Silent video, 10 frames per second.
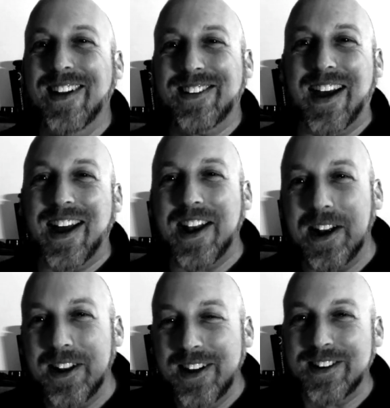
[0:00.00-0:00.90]

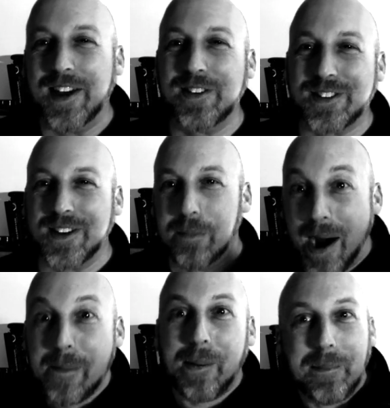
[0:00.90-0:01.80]
Diana Davison,
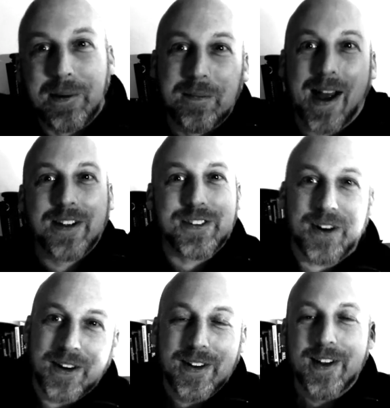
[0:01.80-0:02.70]
my puppet
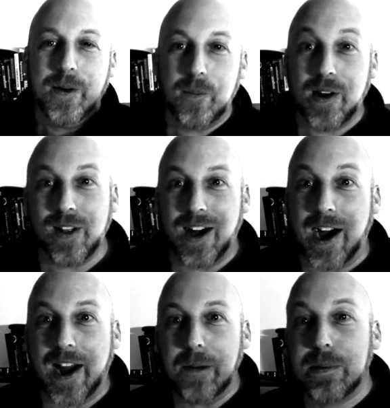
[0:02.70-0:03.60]
master. Well,
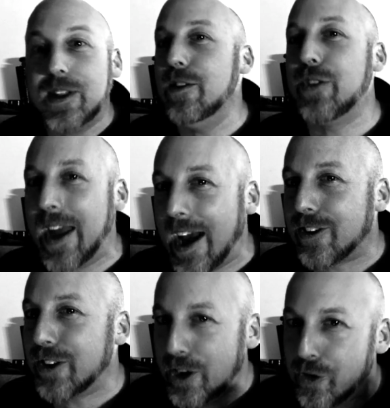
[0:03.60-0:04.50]
I believe they
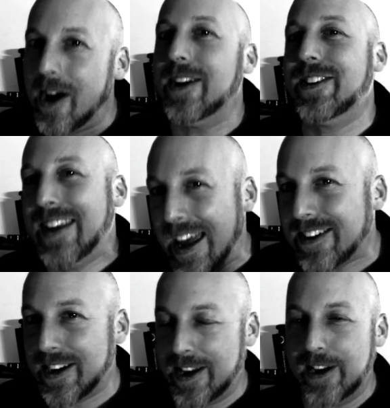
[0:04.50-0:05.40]
actually tried to
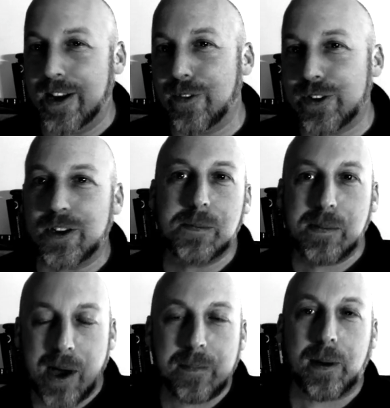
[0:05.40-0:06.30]
get Diana Davison to be
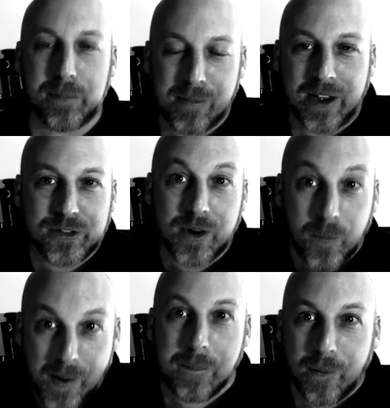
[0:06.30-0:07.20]
my puppet master
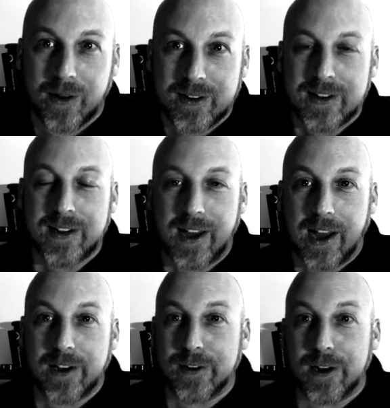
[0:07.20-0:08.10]
at one point,
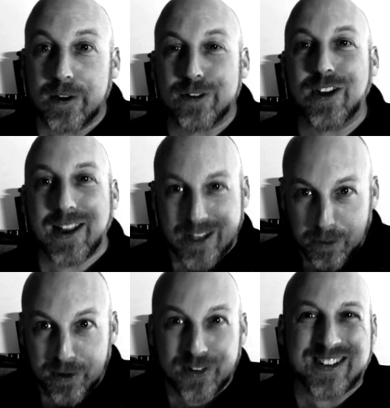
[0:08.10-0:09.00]
and she had a
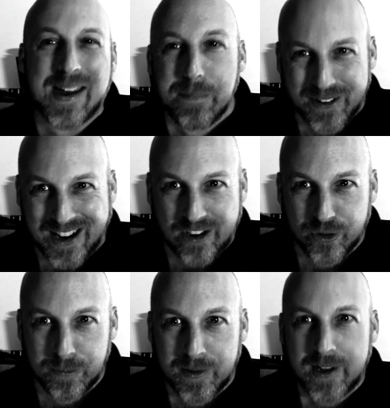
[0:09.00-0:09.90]
little bit of a temper
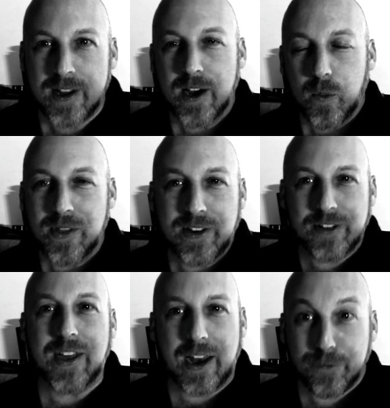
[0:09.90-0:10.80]
tantrum when they
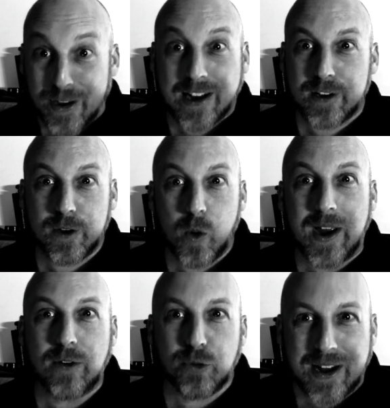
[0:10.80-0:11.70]
did that. In fact,
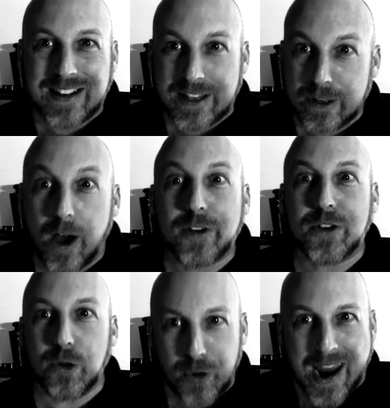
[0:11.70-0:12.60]
quite rightly
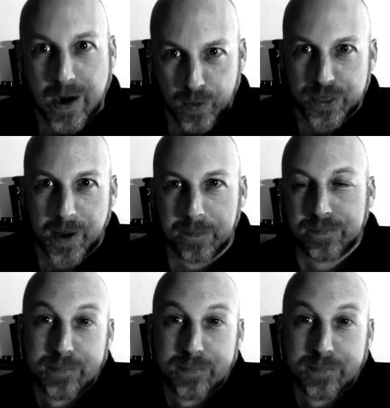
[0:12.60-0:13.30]
lost her rag with them.